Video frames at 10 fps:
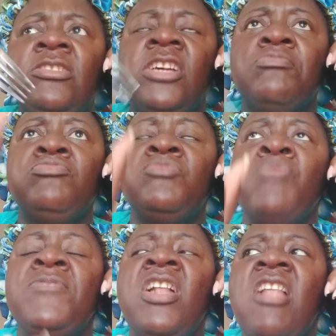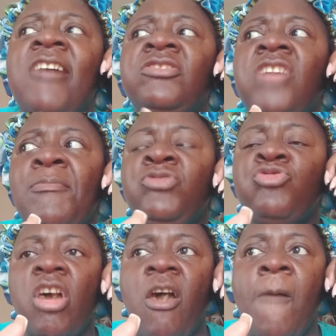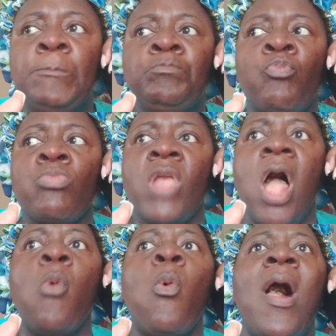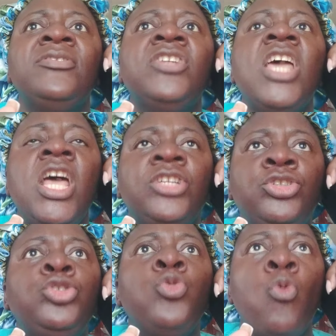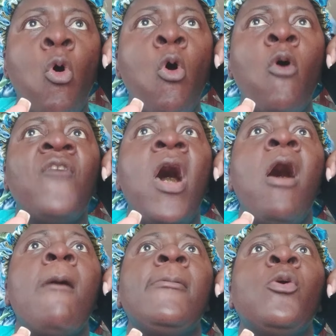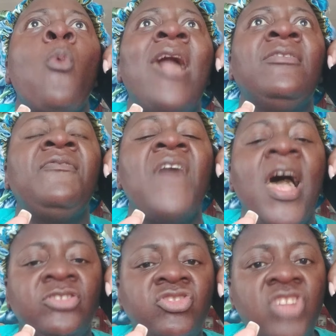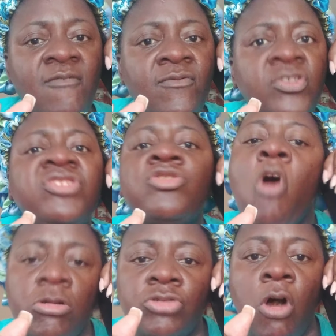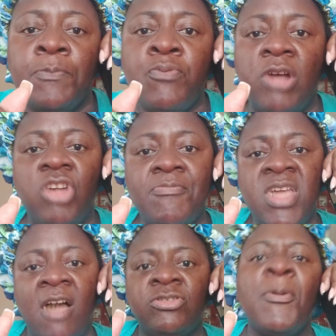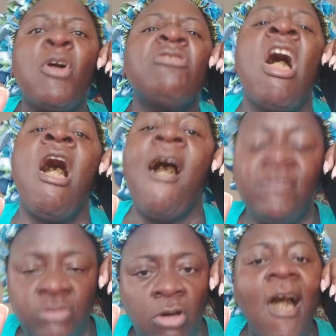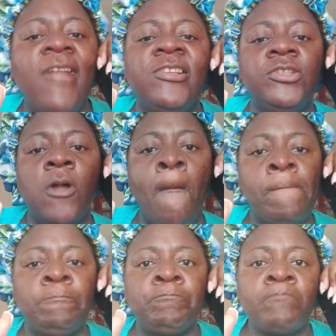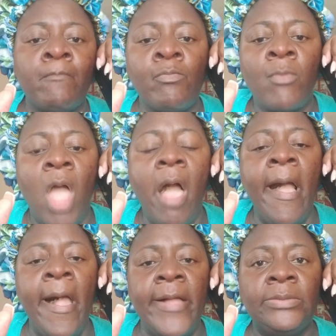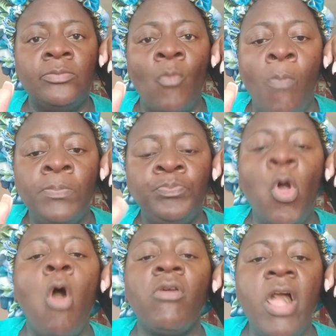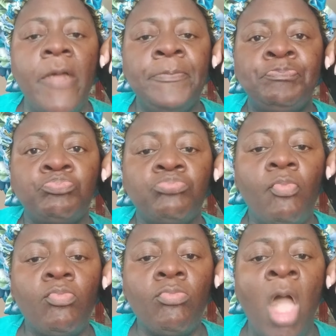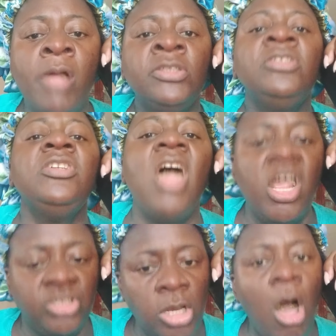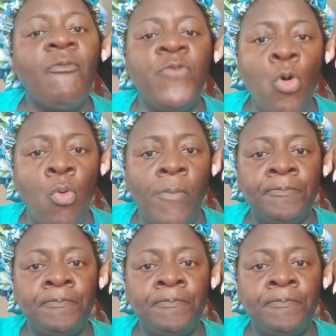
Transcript: think maybe the last time I check, a 182 over 147. Good, good pressure on me hand, so I could handle calling. Okay. Yes, love you.